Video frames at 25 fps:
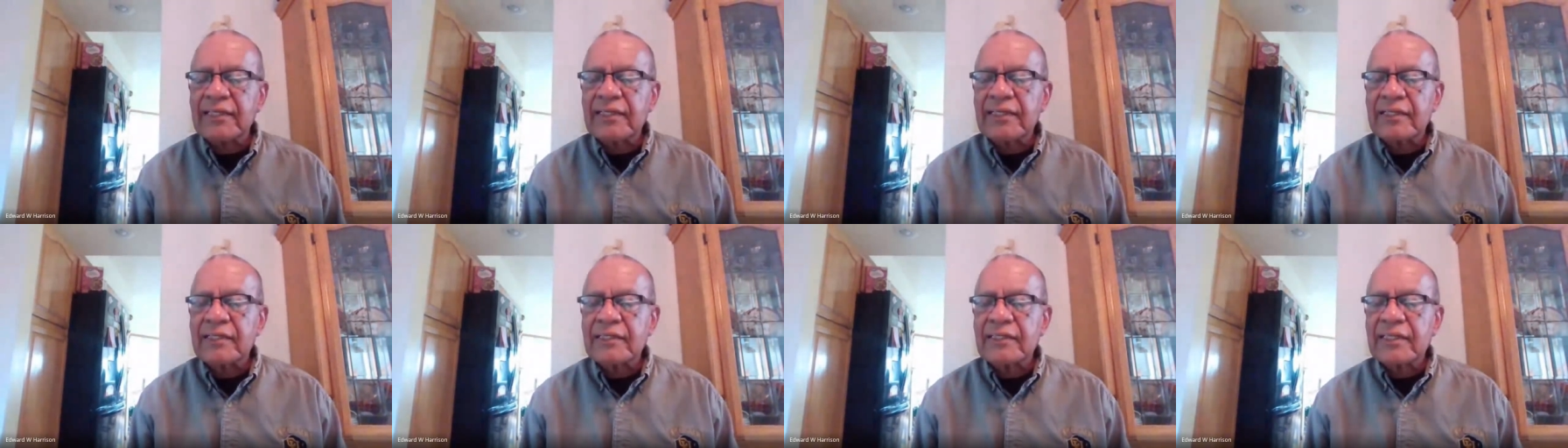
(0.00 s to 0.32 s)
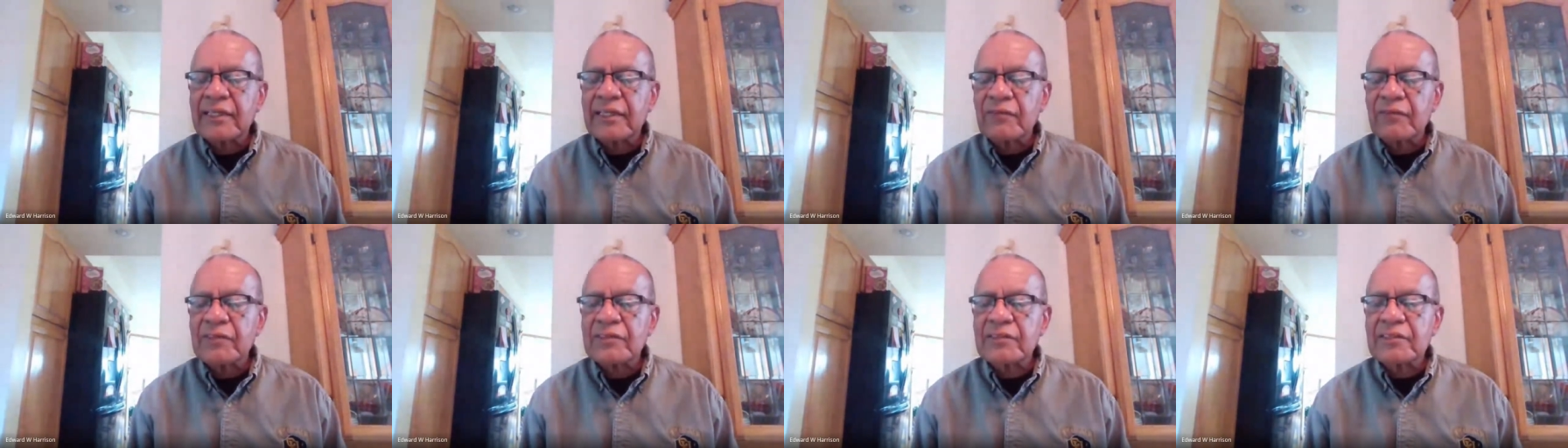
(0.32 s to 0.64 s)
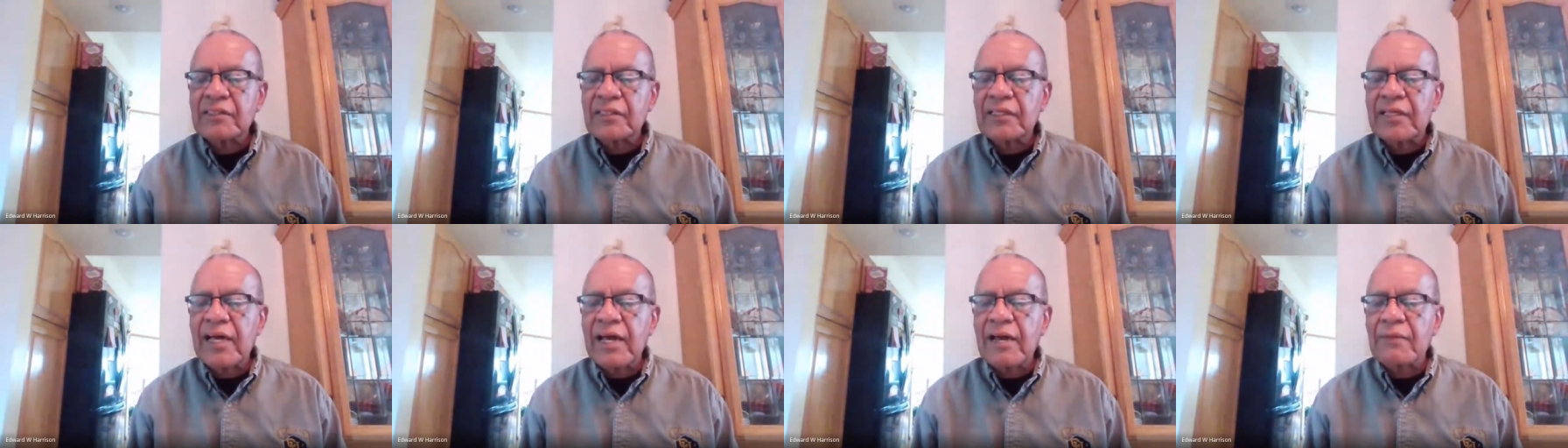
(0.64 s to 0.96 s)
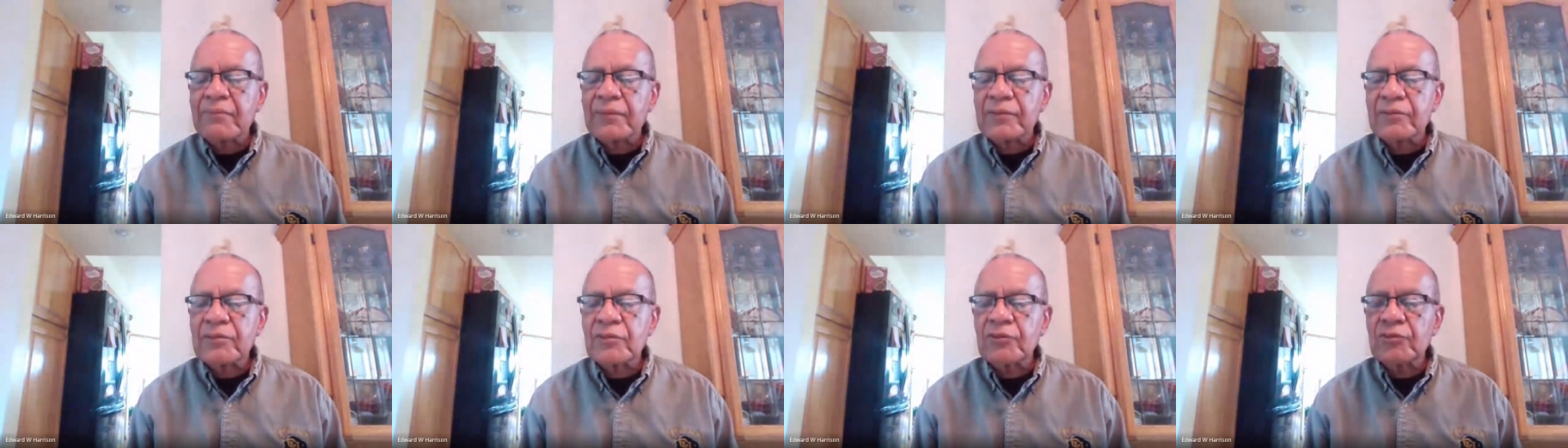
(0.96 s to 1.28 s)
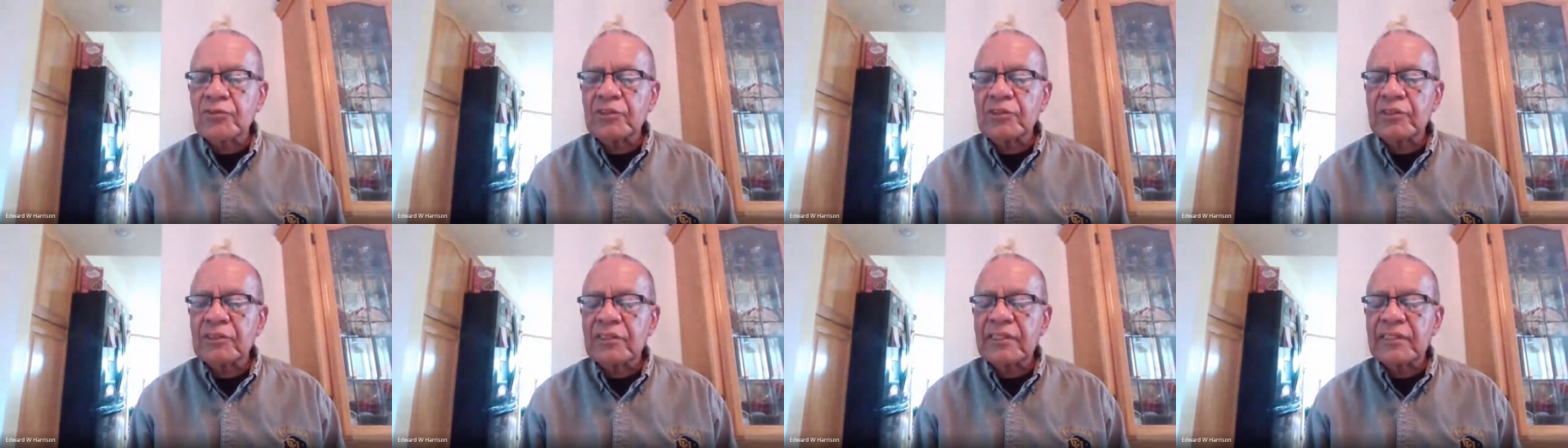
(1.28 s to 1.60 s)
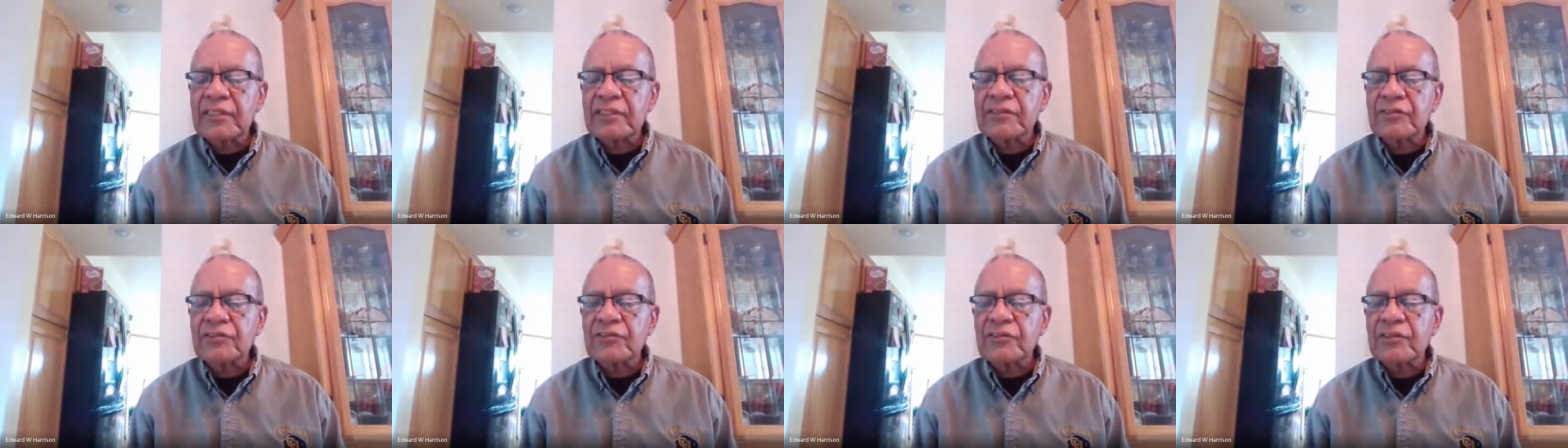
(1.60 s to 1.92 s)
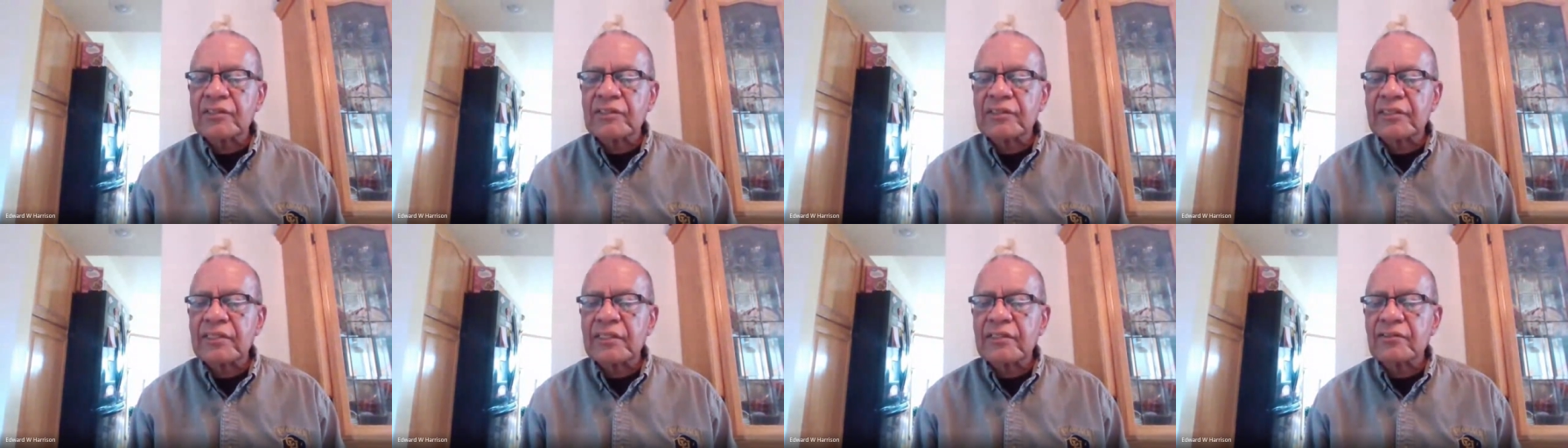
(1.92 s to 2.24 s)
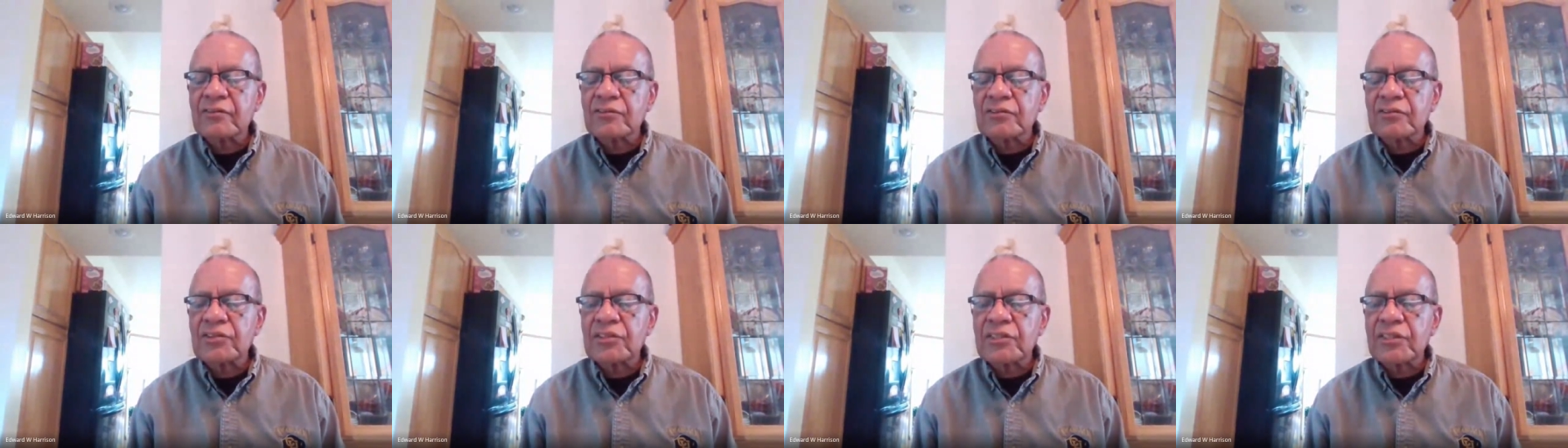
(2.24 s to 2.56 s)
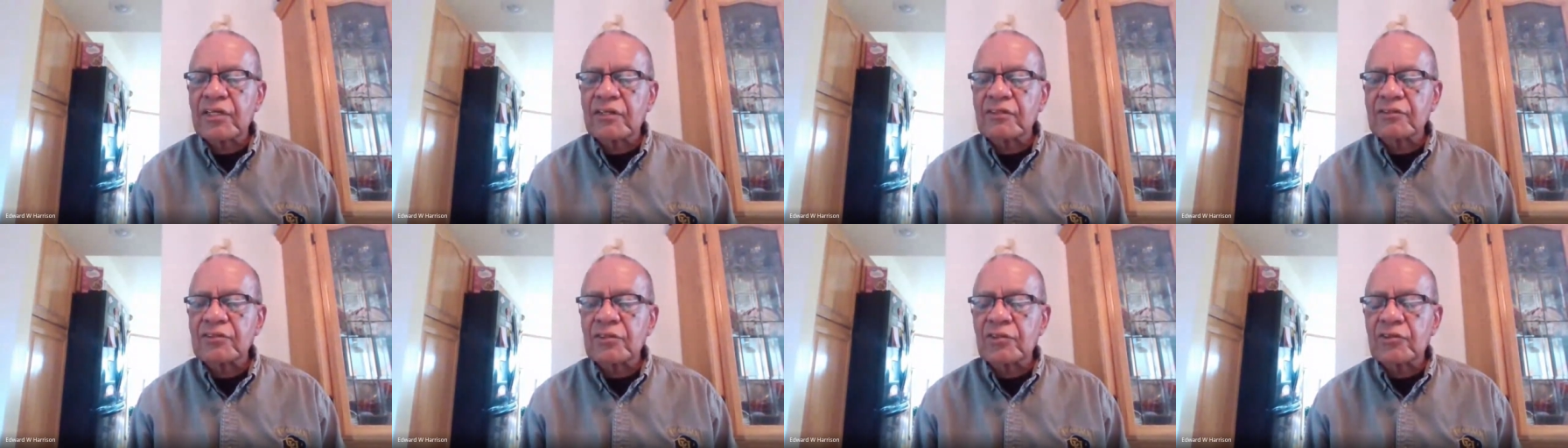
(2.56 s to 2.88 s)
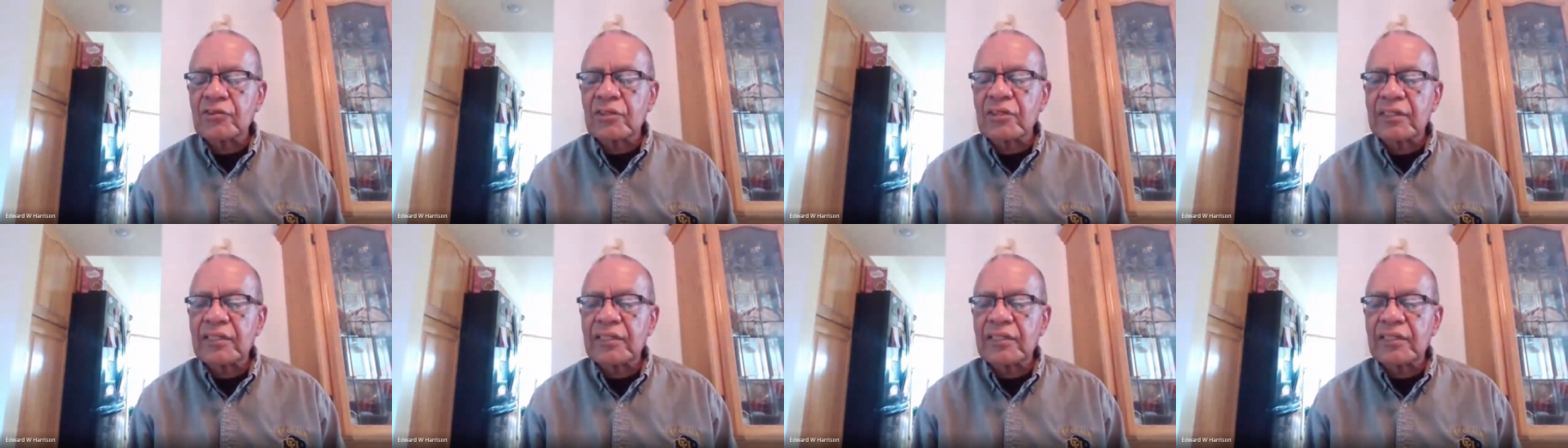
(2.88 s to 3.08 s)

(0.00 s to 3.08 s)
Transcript: Give us an opportunity to get you in a dental chair so you